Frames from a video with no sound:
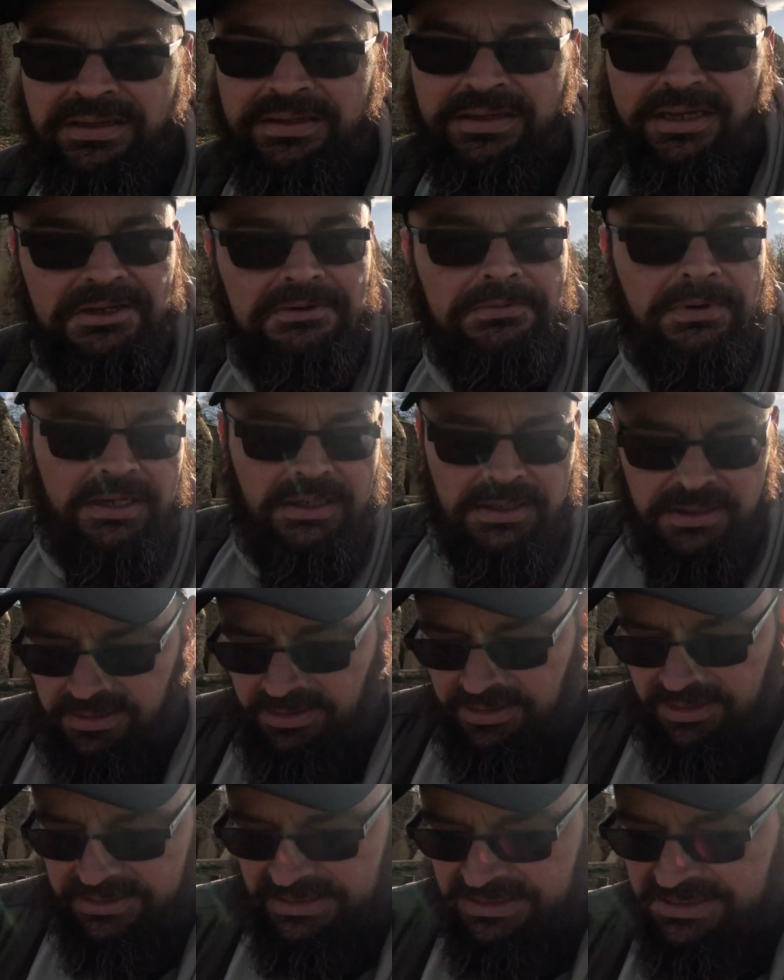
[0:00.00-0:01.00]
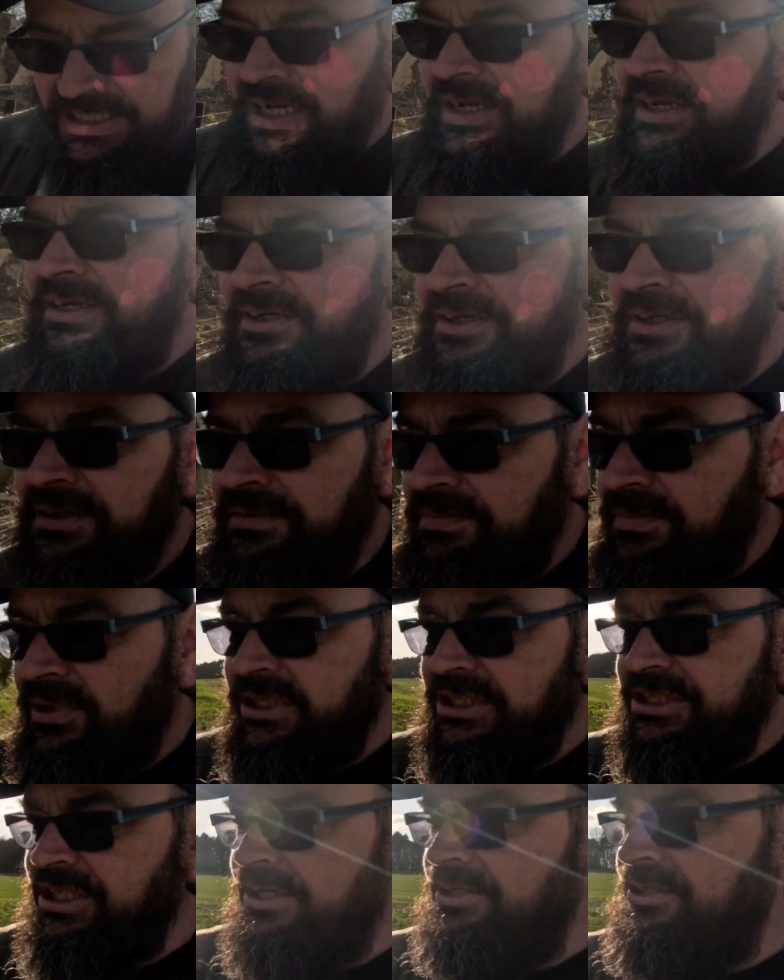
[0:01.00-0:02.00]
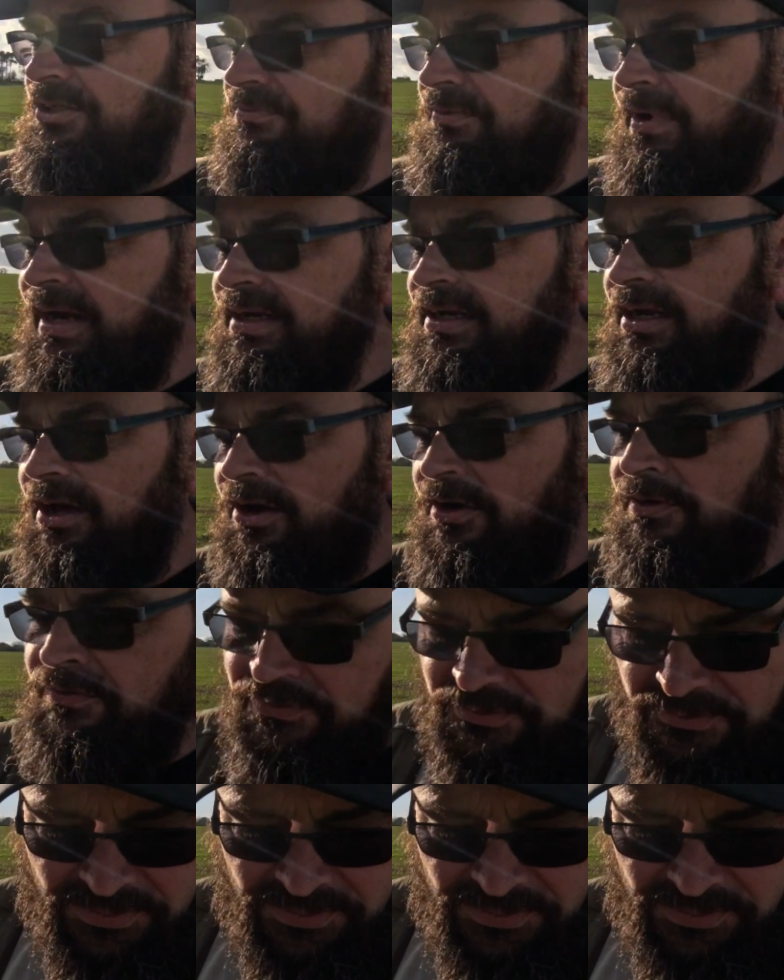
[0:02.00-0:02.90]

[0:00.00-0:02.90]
Anyway, that's my Sunday rant over